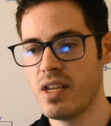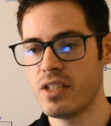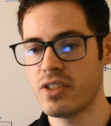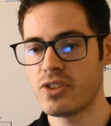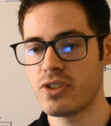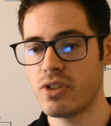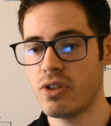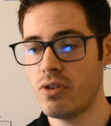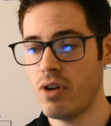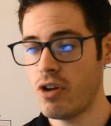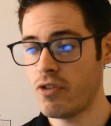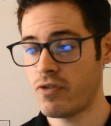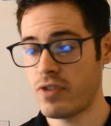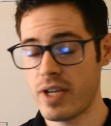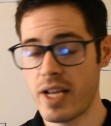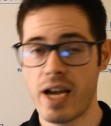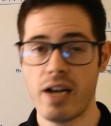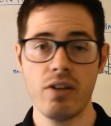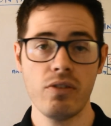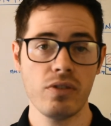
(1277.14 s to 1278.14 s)
So for
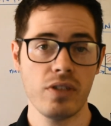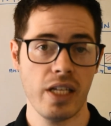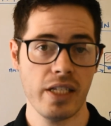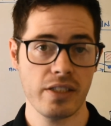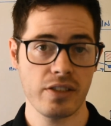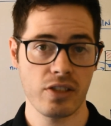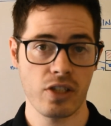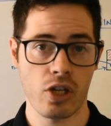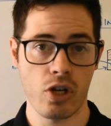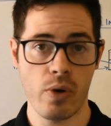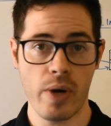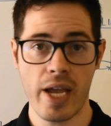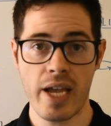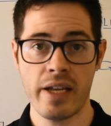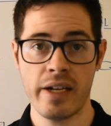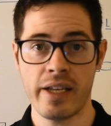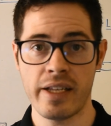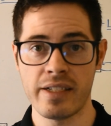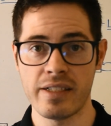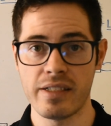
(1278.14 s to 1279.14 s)
now, let's go
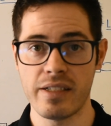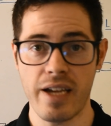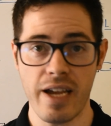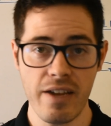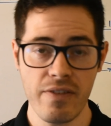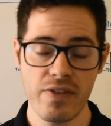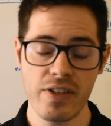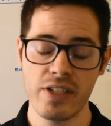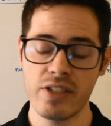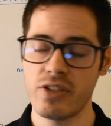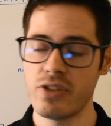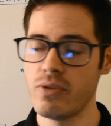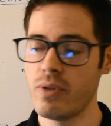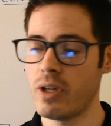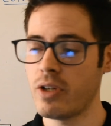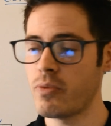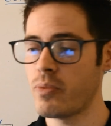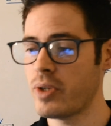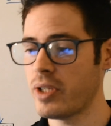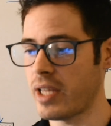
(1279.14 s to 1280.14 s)
ahead and dive into
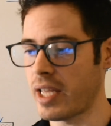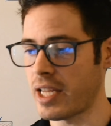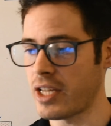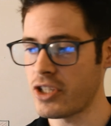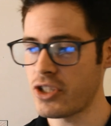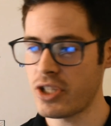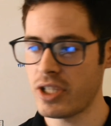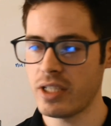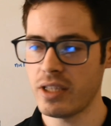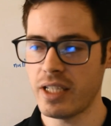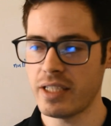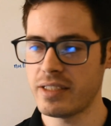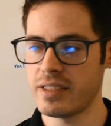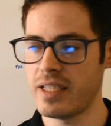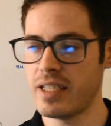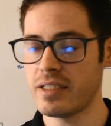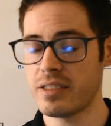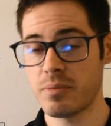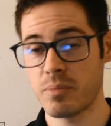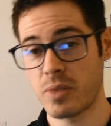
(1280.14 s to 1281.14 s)
Unreal Engine. Let's
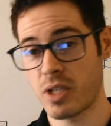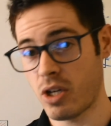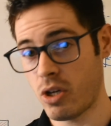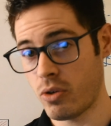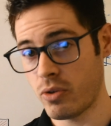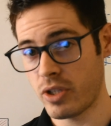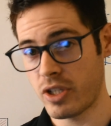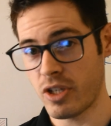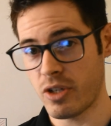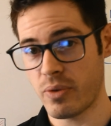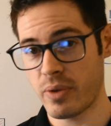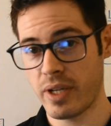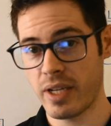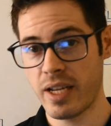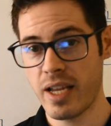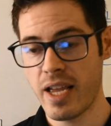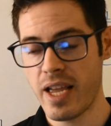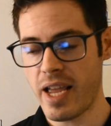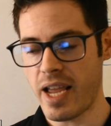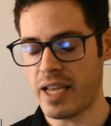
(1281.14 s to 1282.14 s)
get some code going
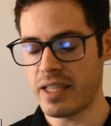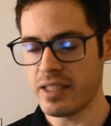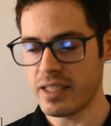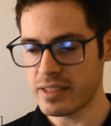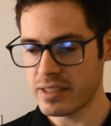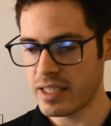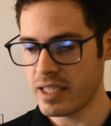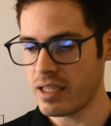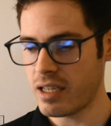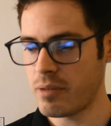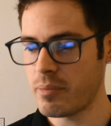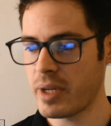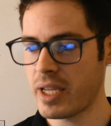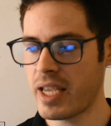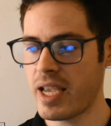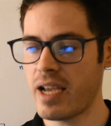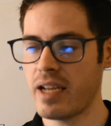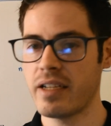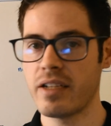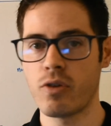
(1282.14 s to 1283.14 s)
and let's get our
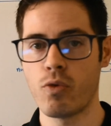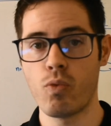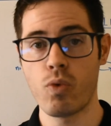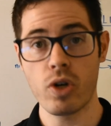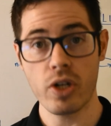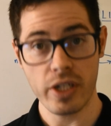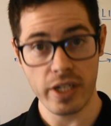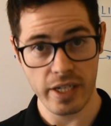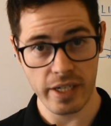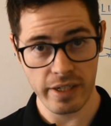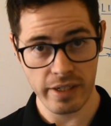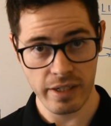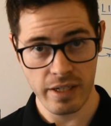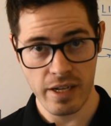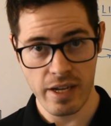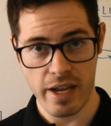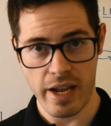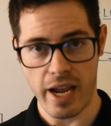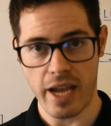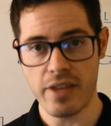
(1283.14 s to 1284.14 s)
mechanic working,
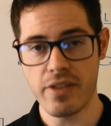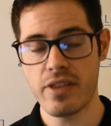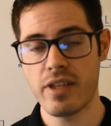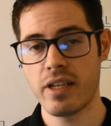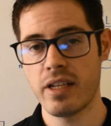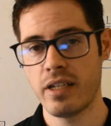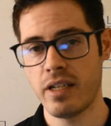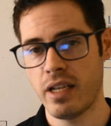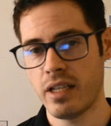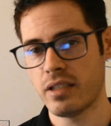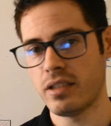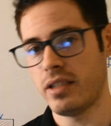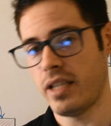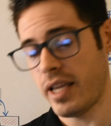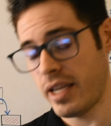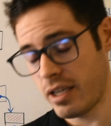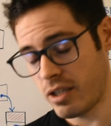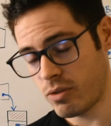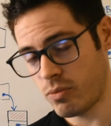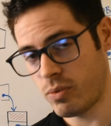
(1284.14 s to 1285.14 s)
and then
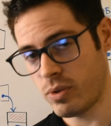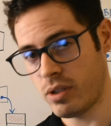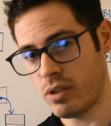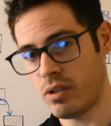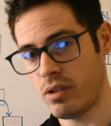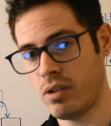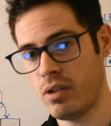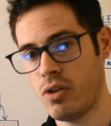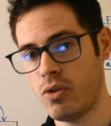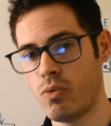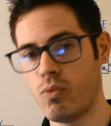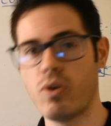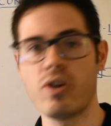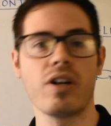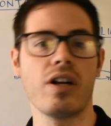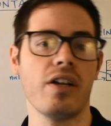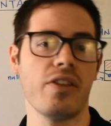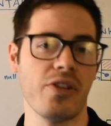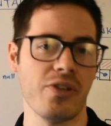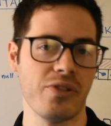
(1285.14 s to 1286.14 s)
later we'll work
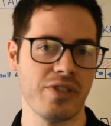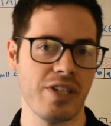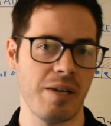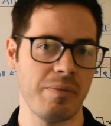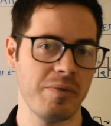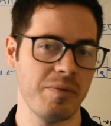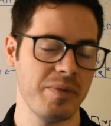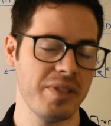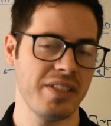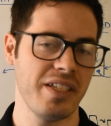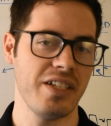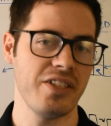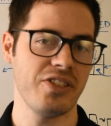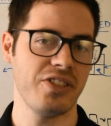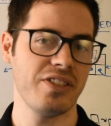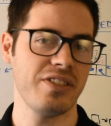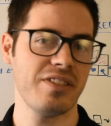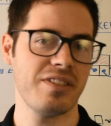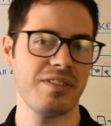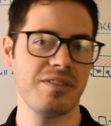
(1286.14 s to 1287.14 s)
on those
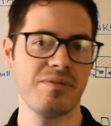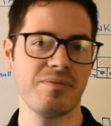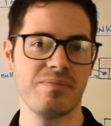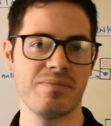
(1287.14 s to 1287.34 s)
optimizations.